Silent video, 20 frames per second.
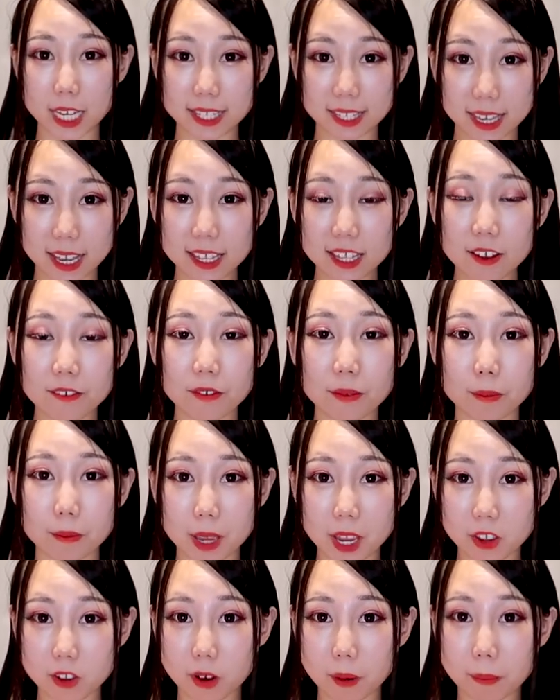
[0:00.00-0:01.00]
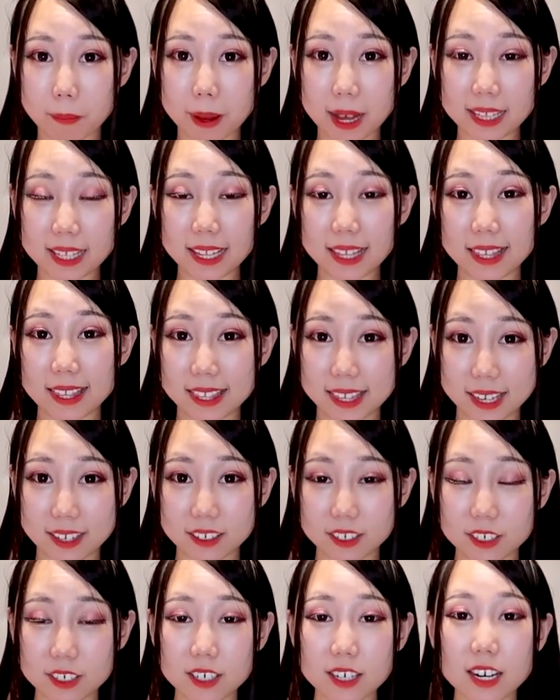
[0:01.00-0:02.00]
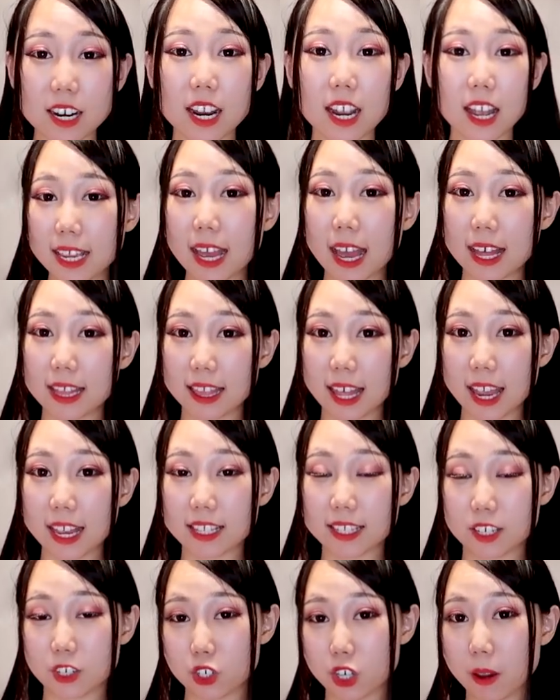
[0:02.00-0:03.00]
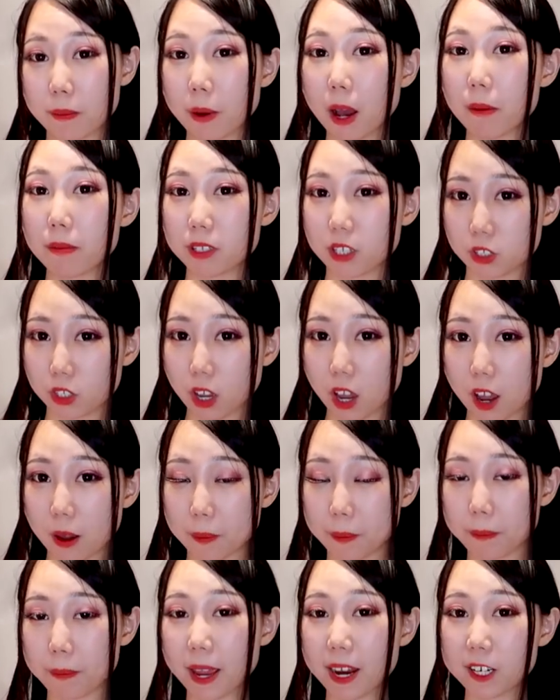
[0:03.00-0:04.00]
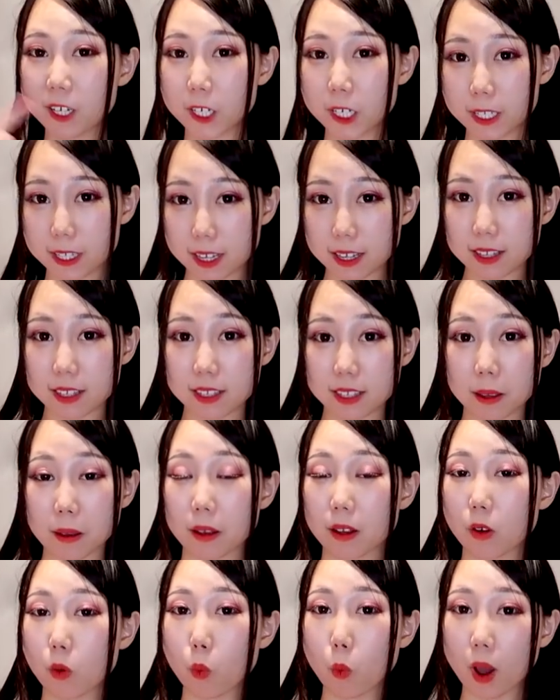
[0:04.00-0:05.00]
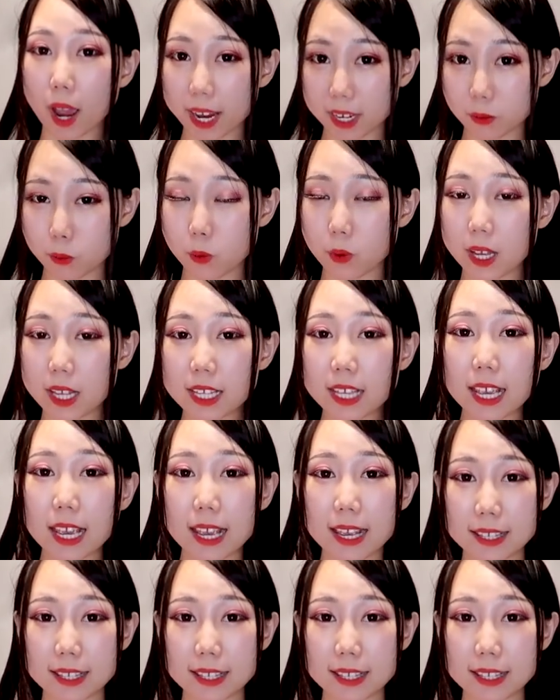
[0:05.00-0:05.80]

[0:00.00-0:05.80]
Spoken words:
It kind of make your body thinner. I think I like the shape of the top better than the white one